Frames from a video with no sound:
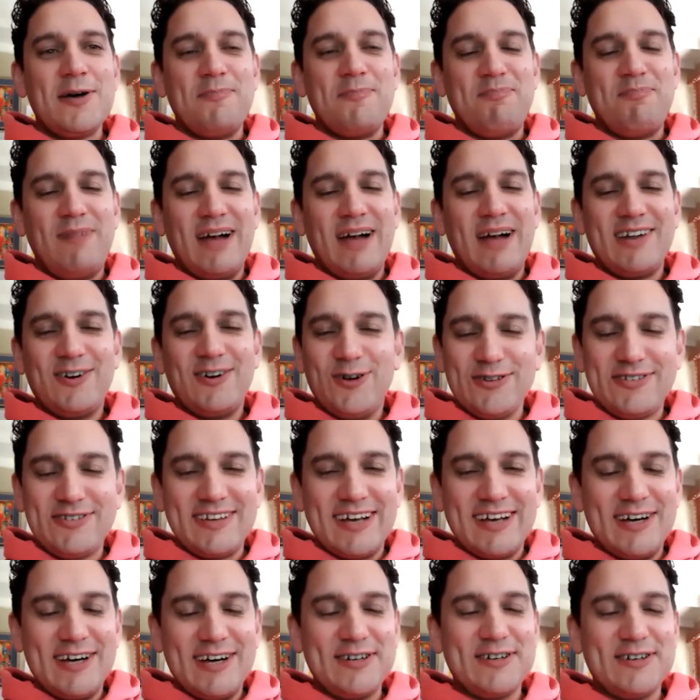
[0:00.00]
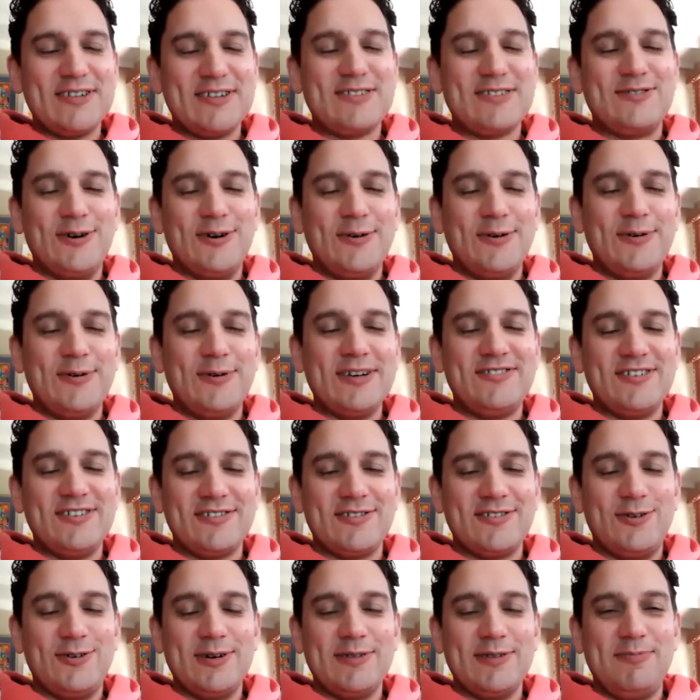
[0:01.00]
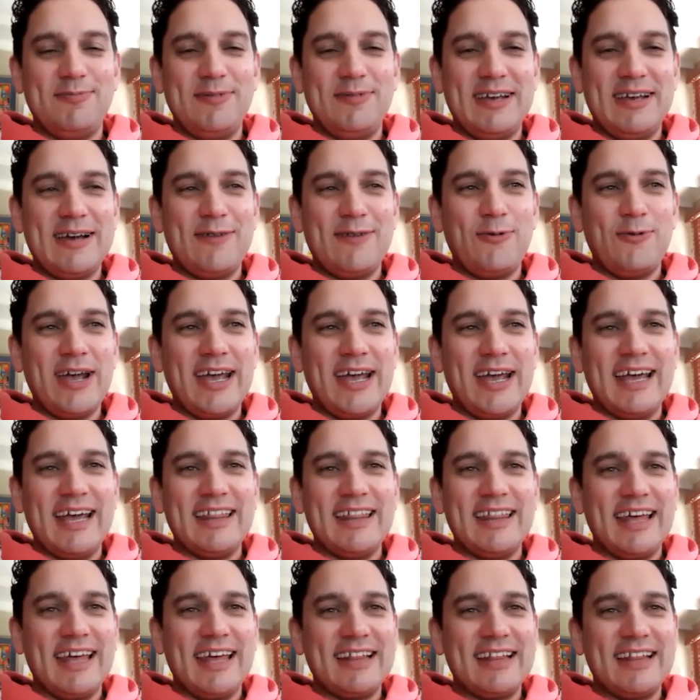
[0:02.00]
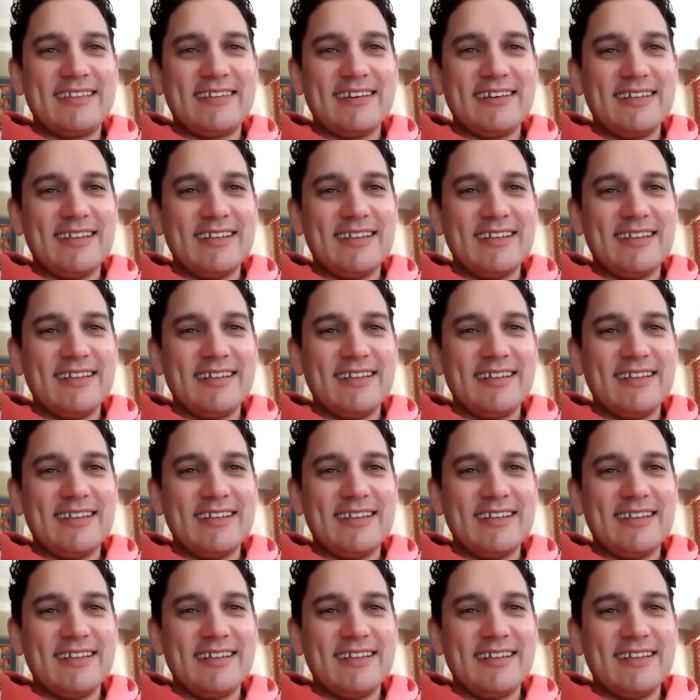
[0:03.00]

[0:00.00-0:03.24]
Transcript: but also to always be aware that